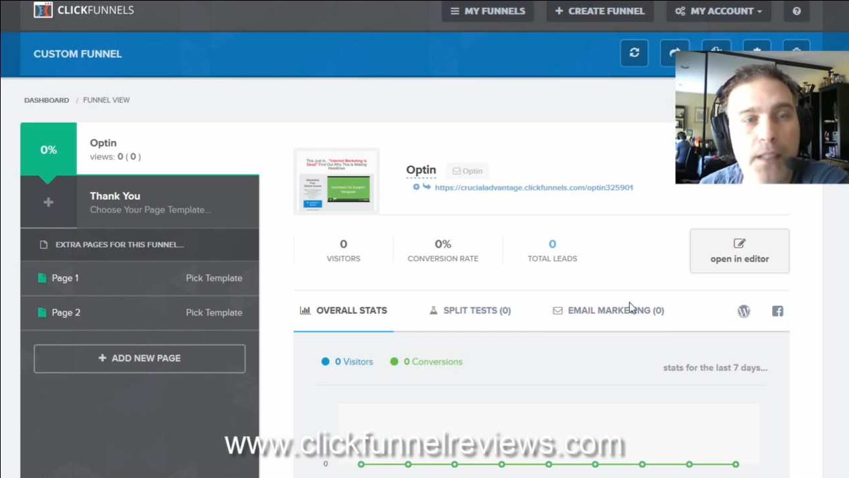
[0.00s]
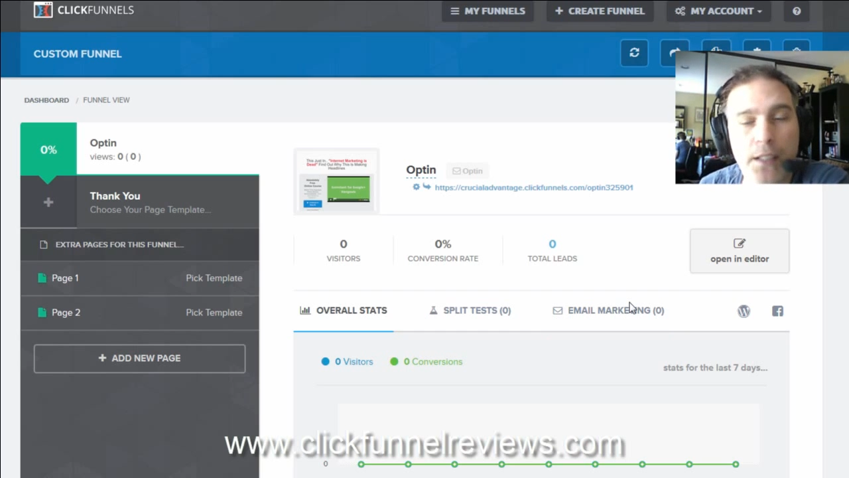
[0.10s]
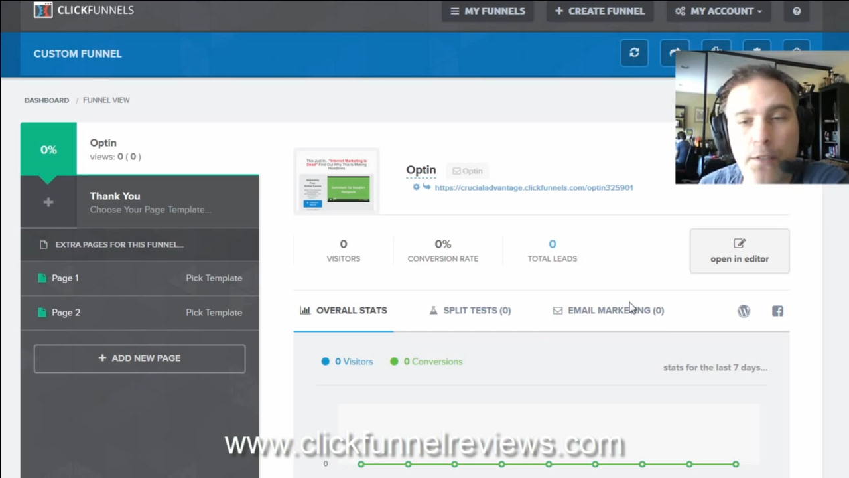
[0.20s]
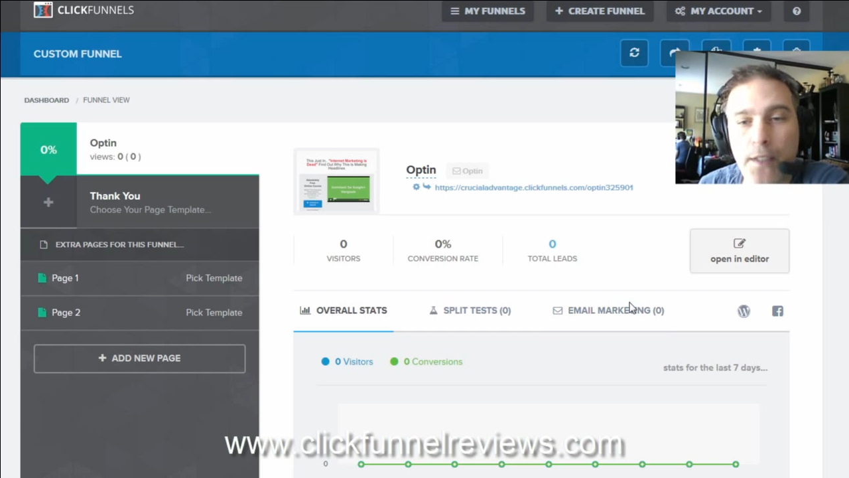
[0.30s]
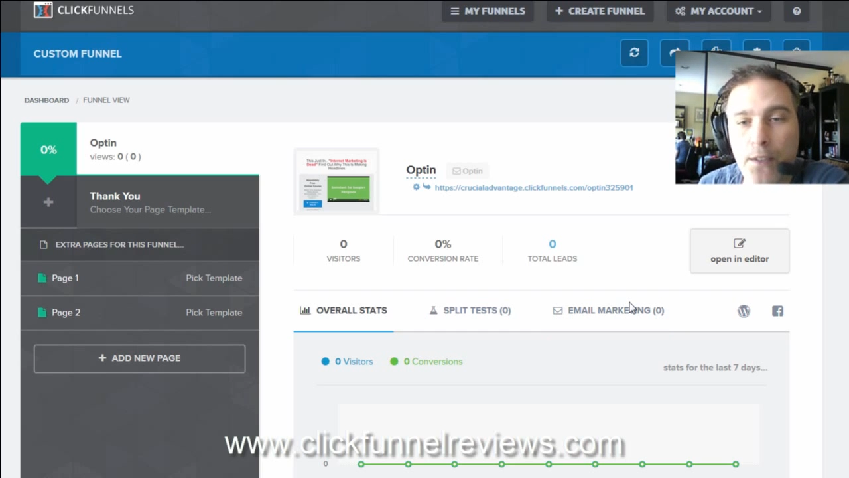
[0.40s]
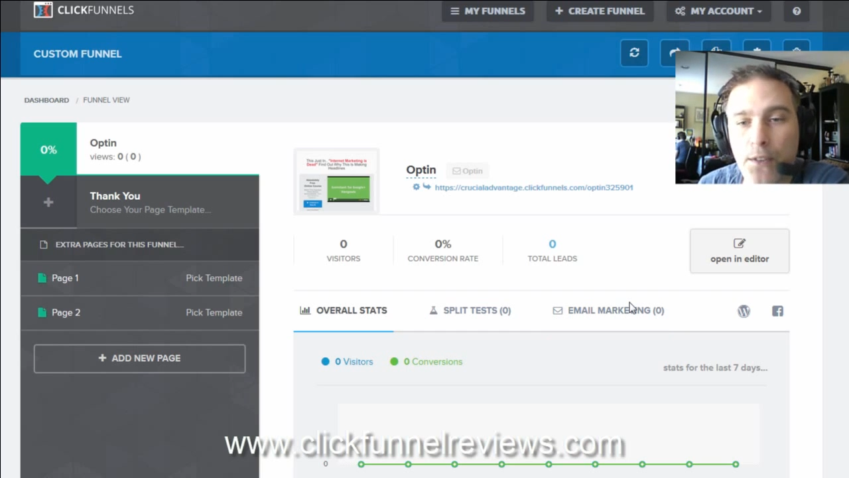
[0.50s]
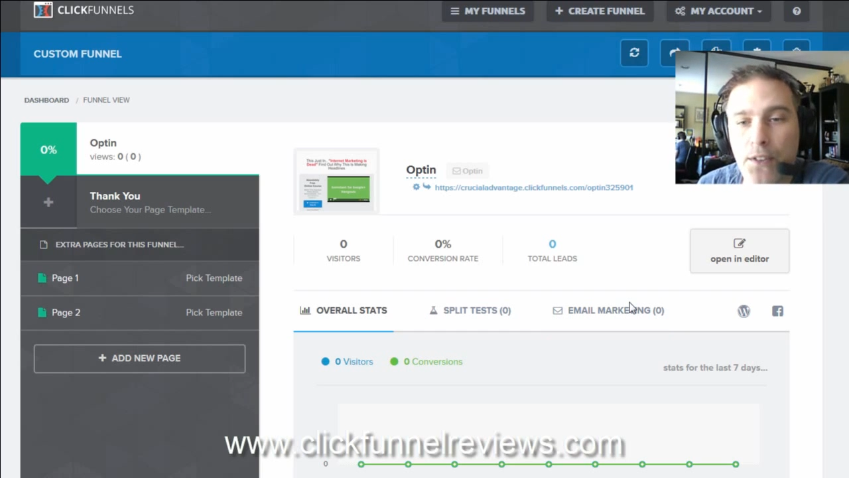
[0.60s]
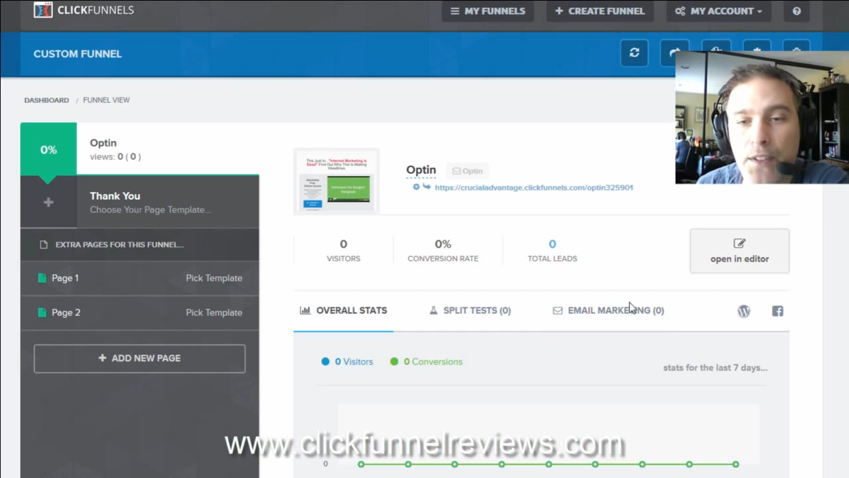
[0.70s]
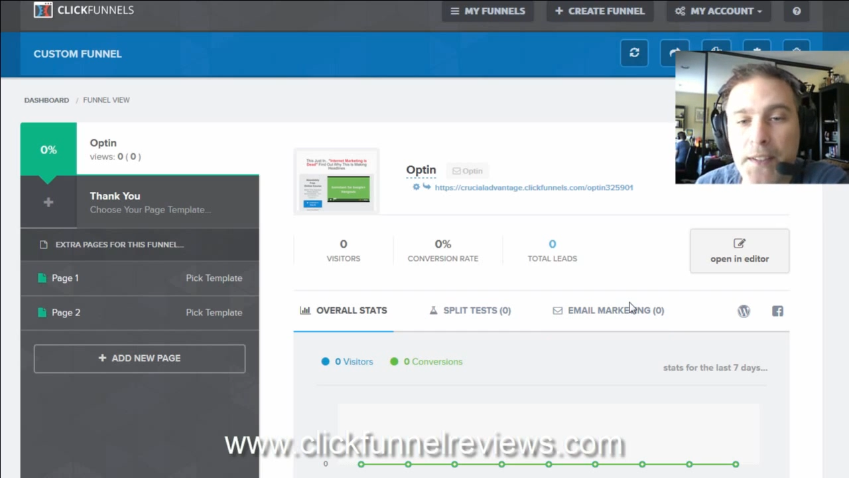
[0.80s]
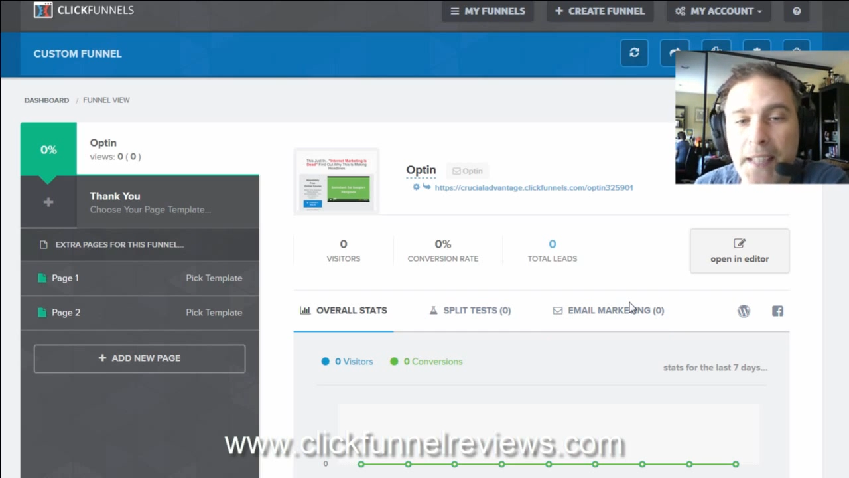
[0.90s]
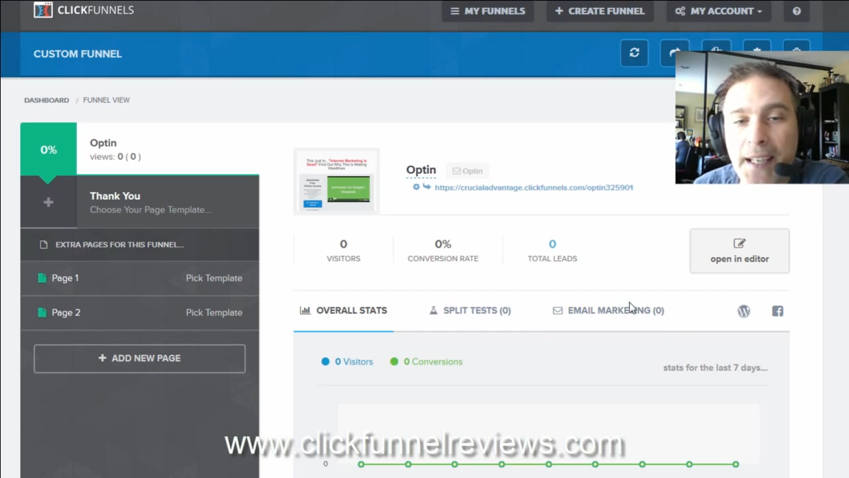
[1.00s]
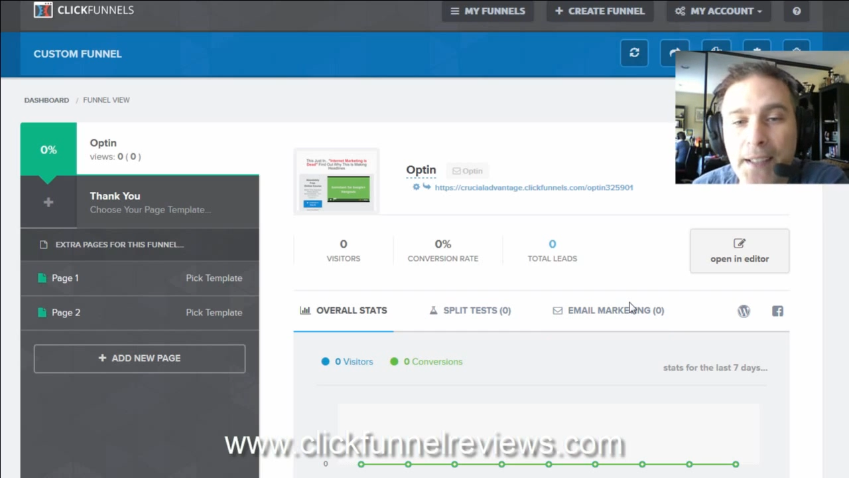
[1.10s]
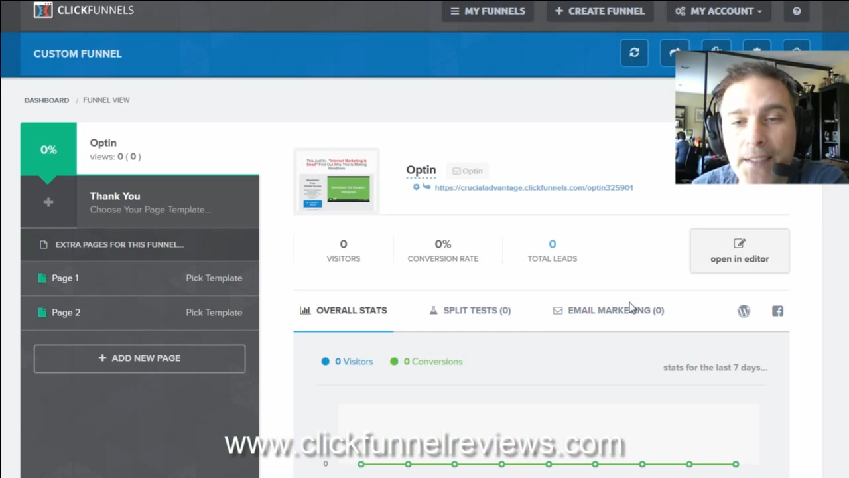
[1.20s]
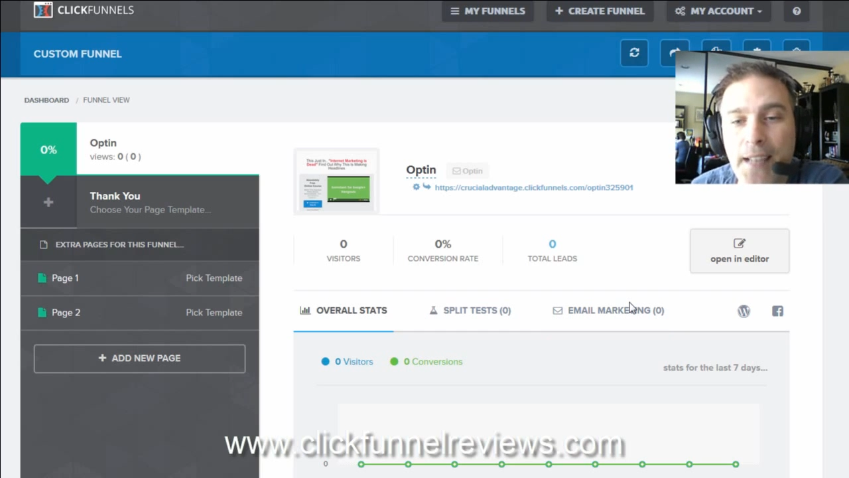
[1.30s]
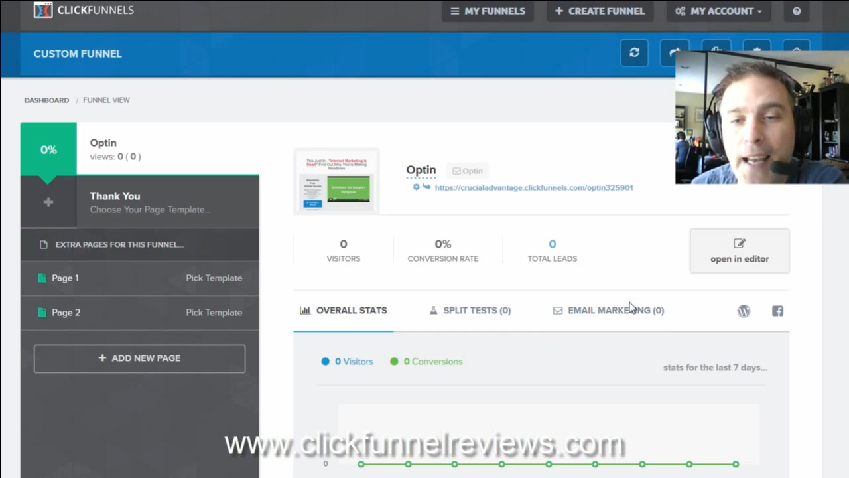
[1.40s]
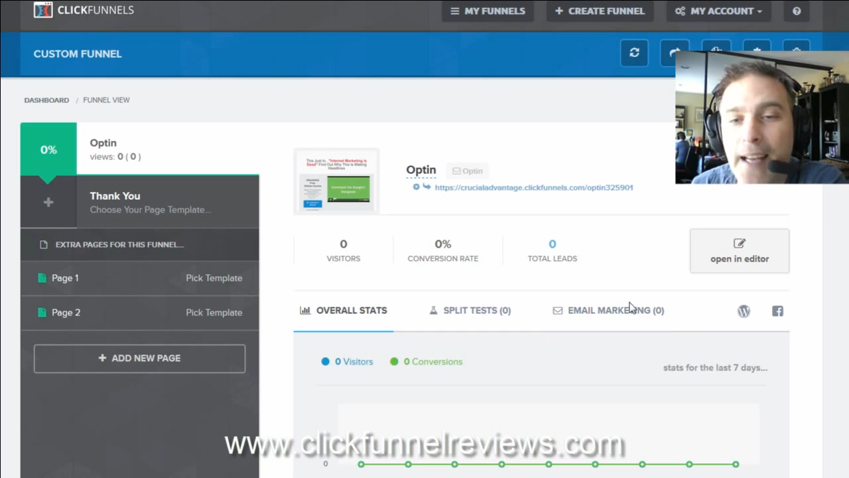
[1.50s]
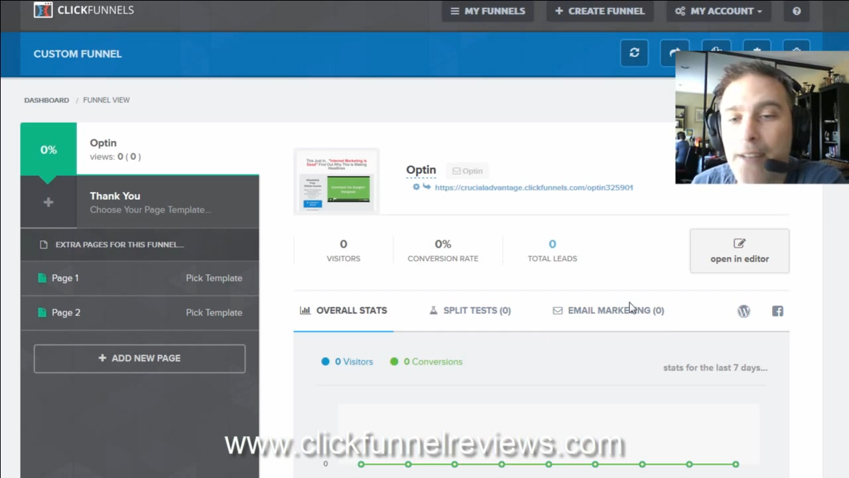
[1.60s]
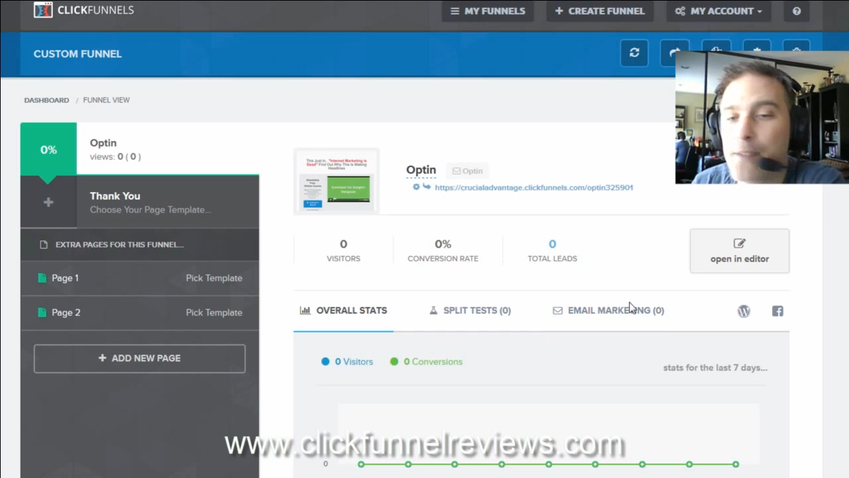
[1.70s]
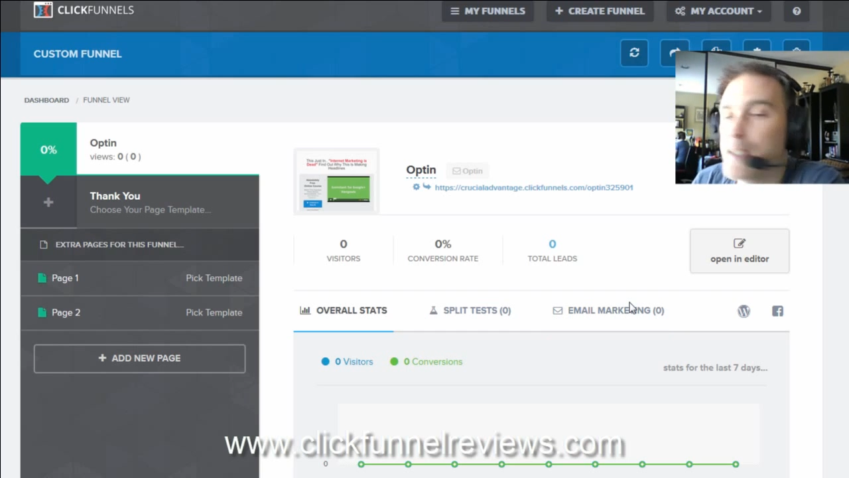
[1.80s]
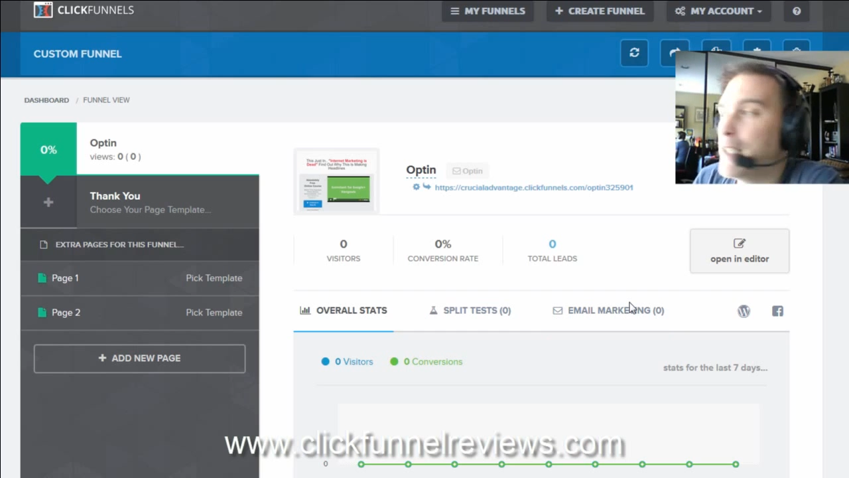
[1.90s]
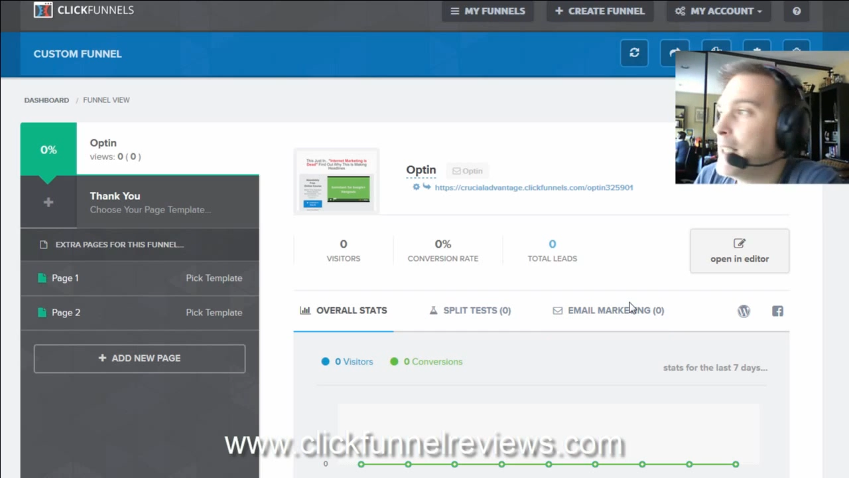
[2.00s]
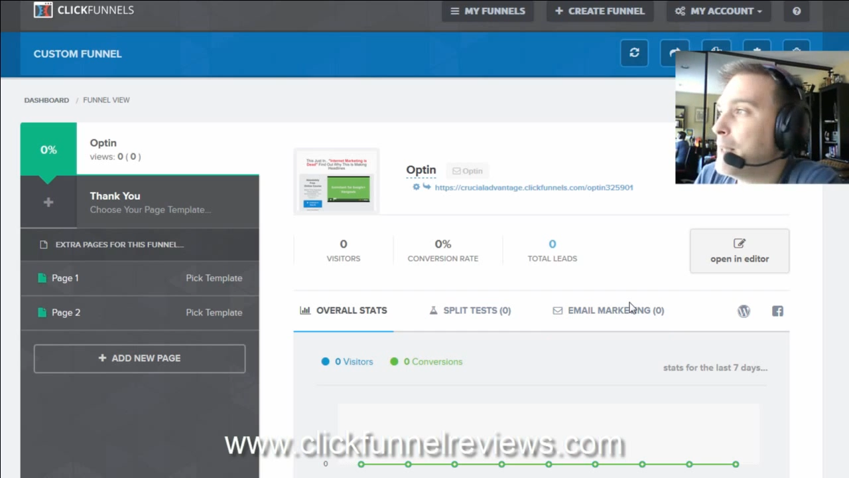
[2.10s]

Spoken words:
Clickfunnels does have an